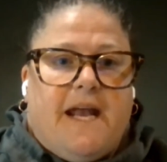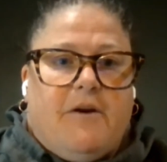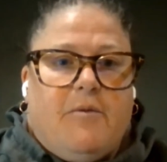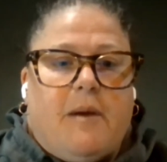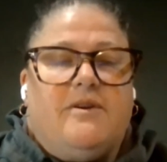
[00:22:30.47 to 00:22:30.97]
And
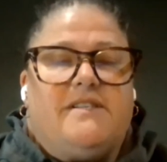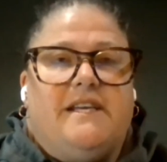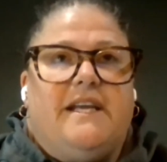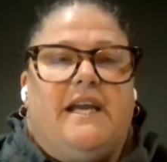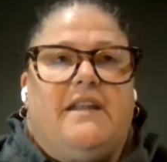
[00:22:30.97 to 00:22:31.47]
I remember
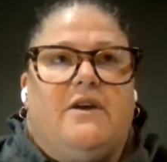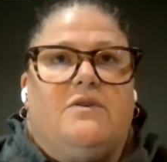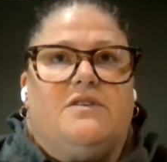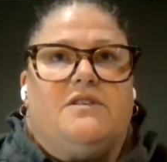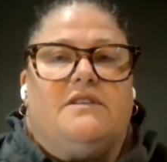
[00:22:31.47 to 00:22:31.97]
sitting in
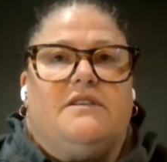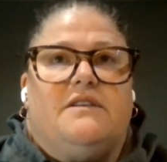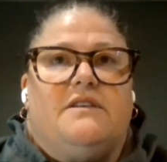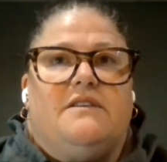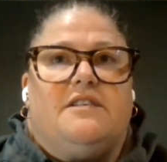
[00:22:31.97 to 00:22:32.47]
those
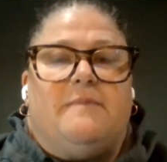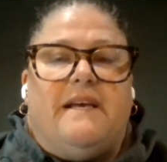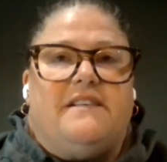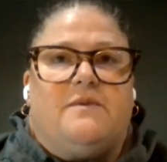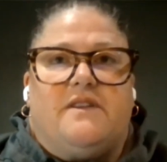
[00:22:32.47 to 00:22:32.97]

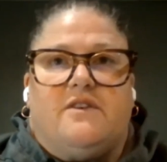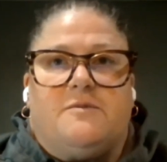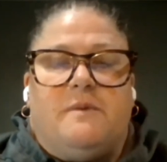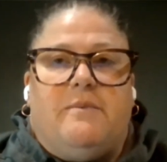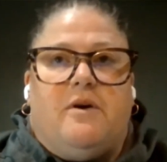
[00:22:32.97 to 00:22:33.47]
spaces with
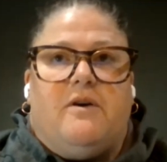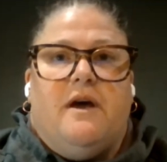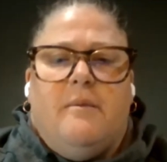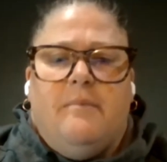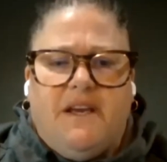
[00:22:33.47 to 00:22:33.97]
those people
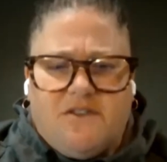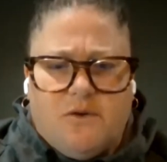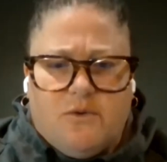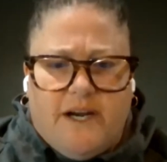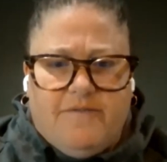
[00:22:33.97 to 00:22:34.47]
being
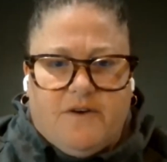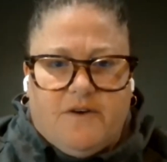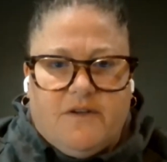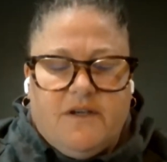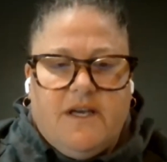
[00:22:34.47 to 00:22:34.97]
so
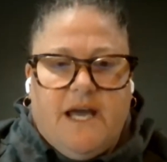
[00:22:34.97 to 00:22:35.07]
grateful